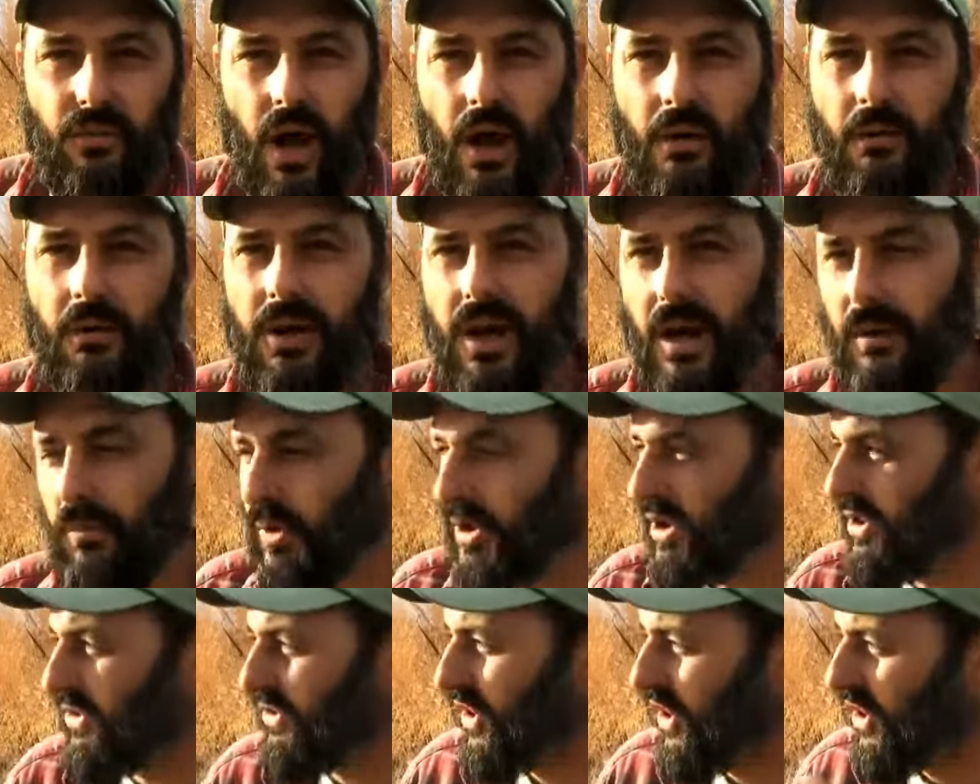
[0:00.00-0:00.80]
Why would I
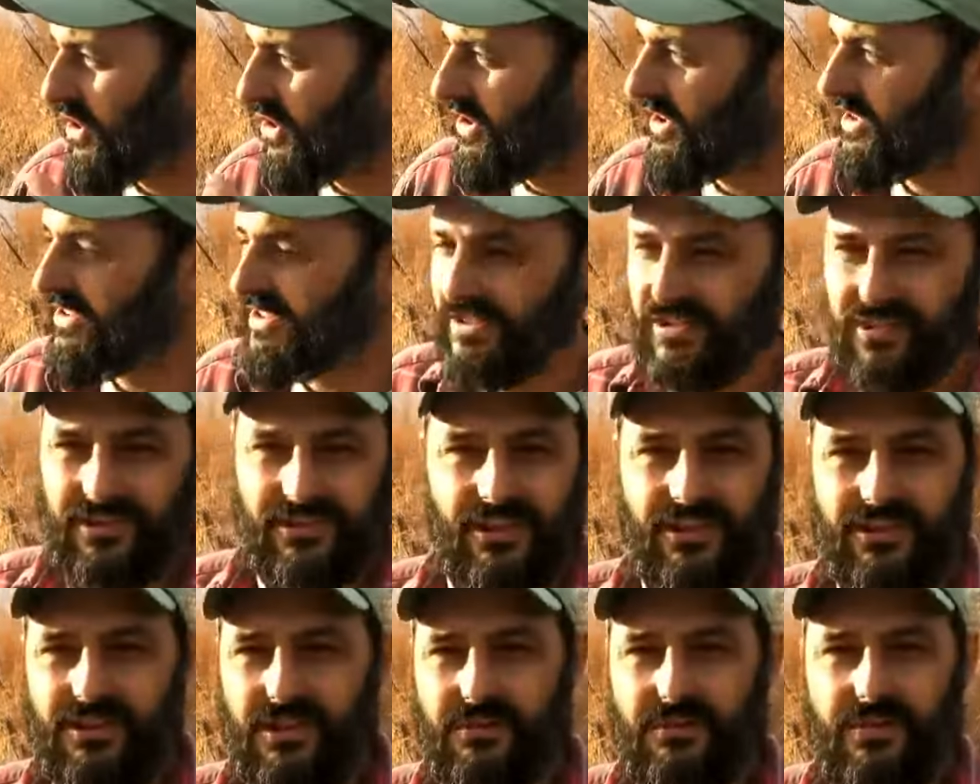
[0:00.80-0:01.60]
want to turn this into
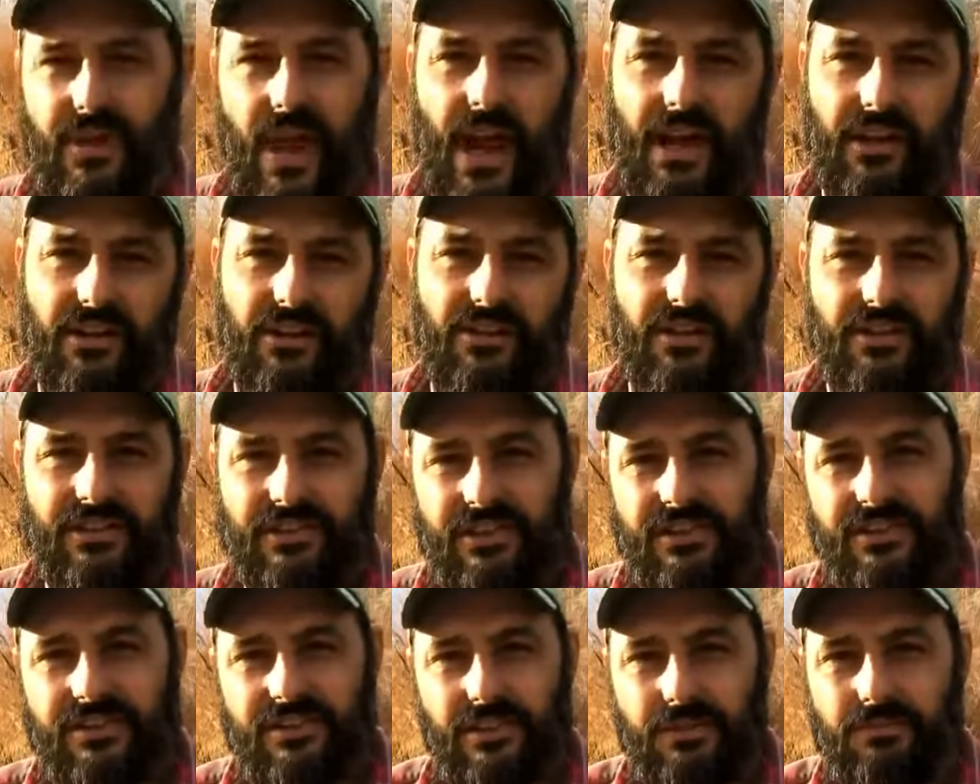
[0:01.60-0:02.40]
such a factory
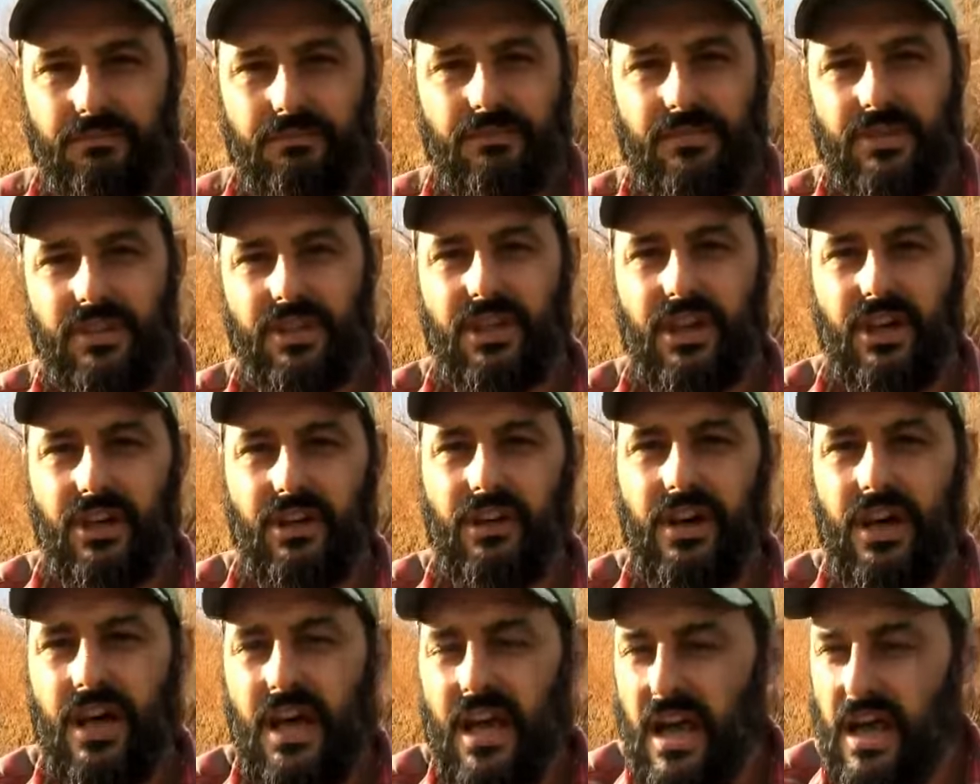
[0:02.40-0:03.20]
system? You know,
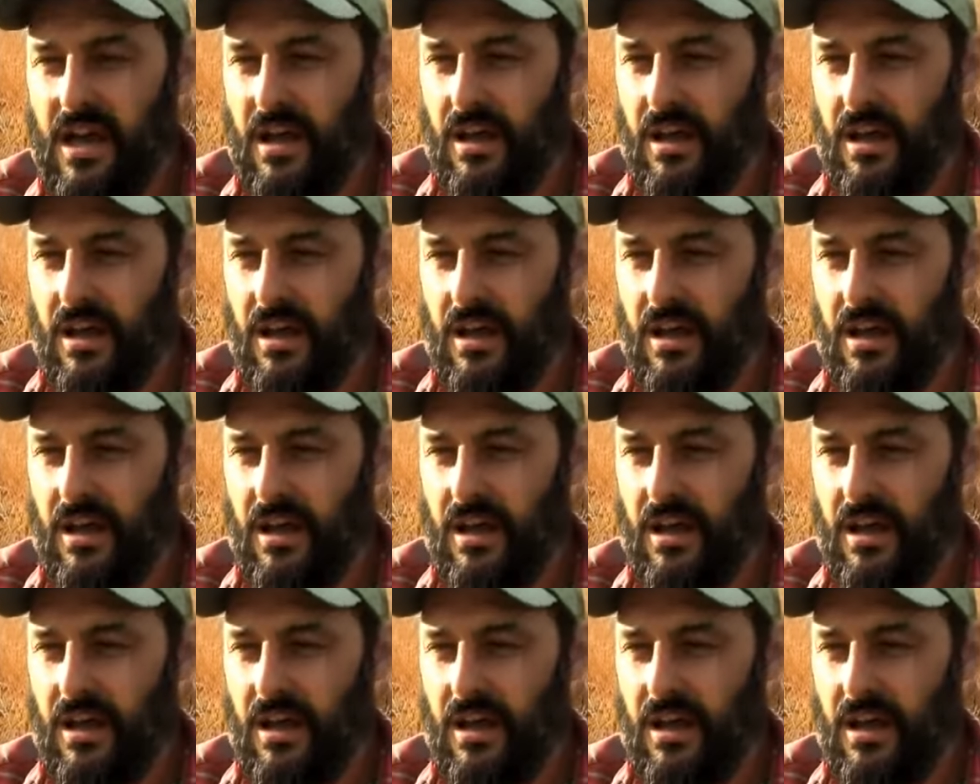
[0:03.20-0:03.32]
right.